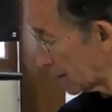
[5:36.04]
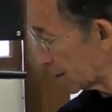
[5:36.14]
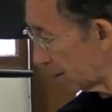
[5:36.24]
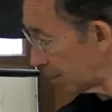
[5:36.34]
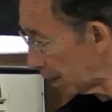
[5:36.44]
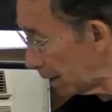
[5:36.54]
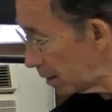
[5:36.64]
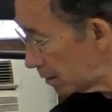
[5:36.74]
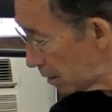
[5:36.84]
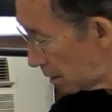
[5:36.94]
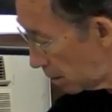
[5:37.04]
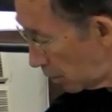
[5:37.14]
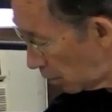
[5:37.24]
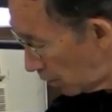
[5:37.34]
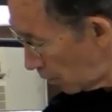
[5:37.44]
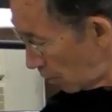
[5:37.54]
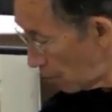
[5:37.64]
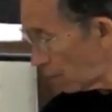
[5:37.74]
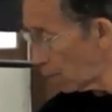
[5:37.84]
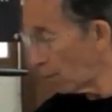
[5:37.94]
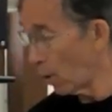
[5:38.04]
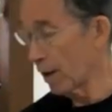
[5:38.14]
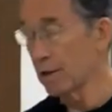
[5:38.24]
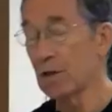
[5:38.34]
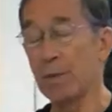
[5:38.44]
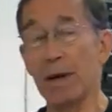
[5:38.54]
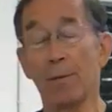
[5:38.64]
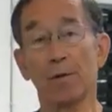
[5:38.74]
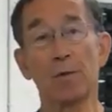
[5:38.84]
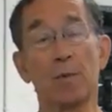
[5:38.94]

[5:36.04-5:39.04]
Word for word: simply wanted to be able to